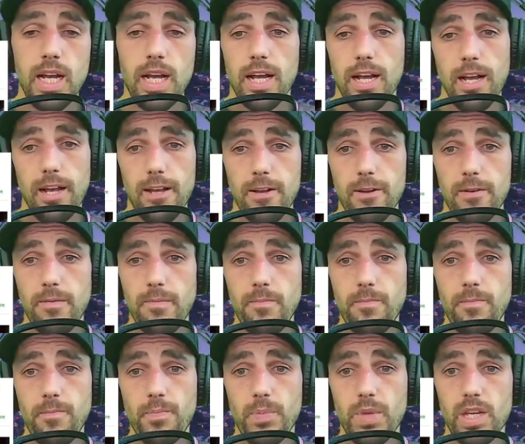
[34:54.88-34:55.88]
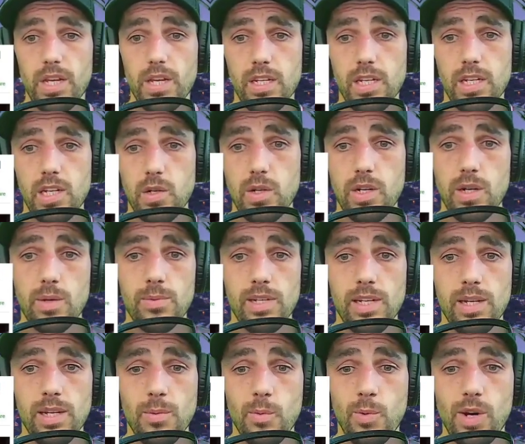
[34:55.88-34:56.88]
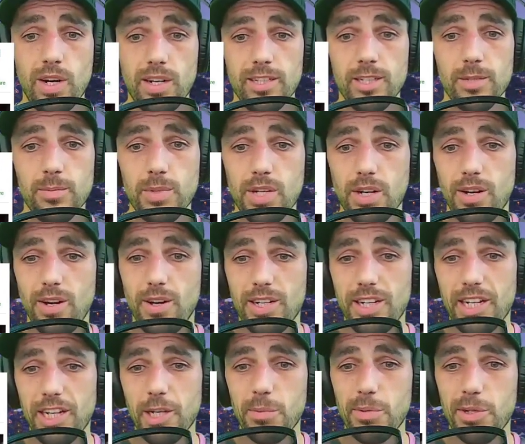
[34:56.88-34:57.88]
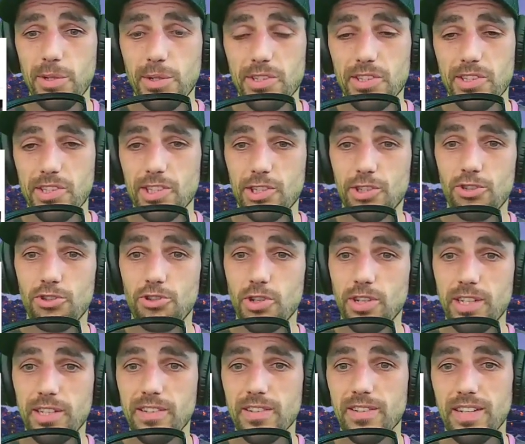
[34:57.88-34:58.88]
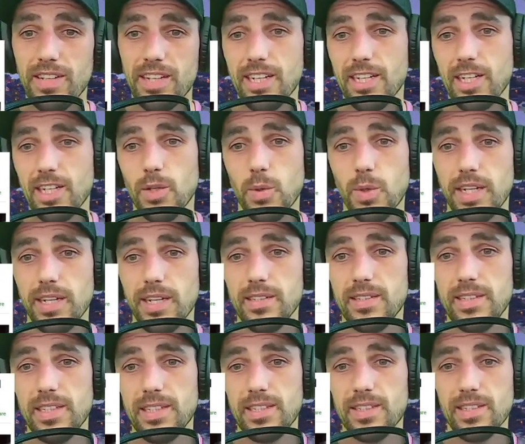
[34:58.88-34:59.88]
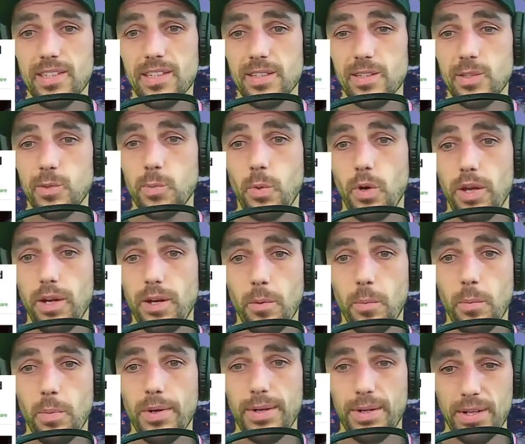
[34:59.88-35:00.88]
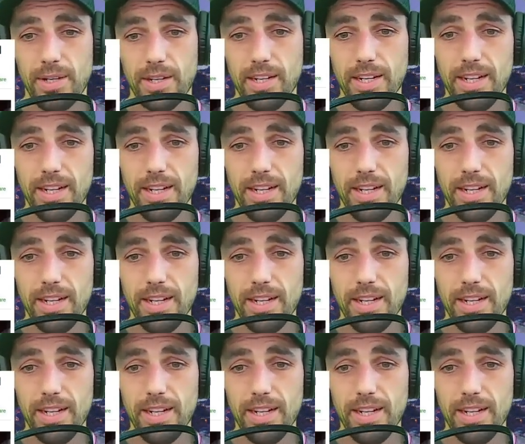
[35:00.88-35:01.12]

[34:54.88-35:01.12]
Um, you know, what I'm talking about is to try to take away these guys' bread and butter.